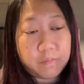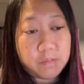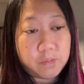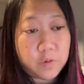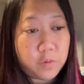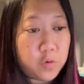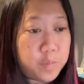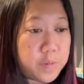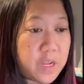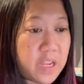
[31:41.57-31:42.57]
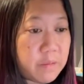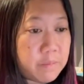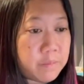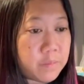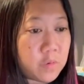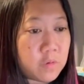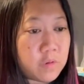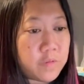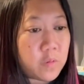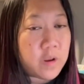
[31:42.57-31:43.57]
group name, if
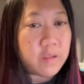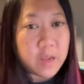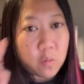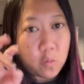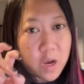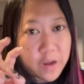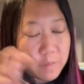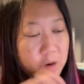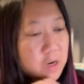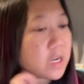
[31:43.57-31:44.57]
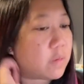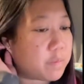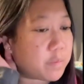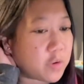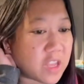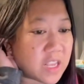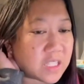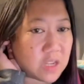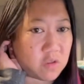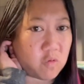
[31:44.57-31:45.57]
you want to watermark it, when they say
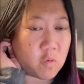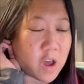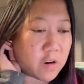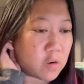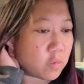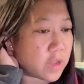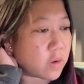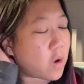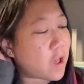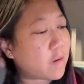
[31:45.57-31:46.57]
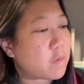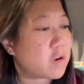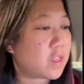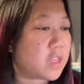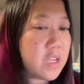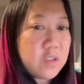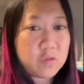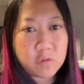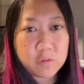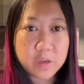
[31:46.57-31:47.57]
don't watermark things, don't
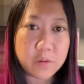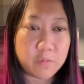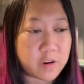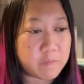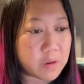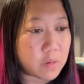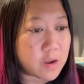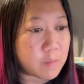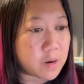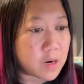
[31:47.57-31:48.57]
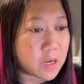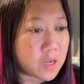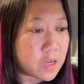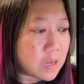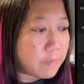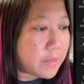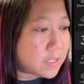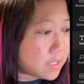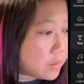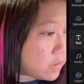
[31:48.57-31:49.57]
get rid of my watermark.
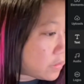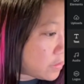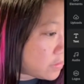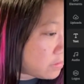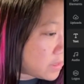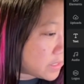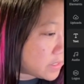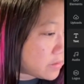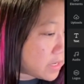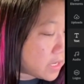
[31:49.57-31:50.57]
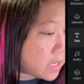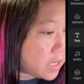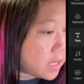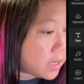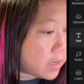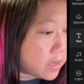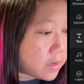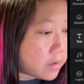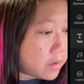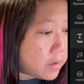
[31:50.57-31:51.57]
Basically, what they're doing is they're taking
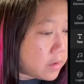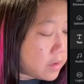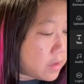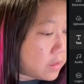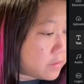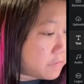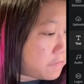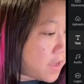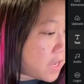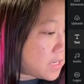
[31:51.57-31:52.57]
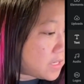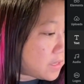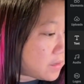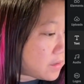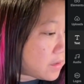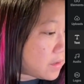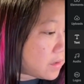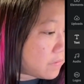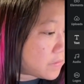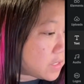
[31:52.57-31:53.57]
a little font of
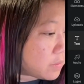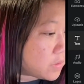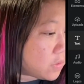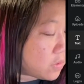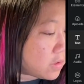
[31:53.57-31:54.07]
some sort.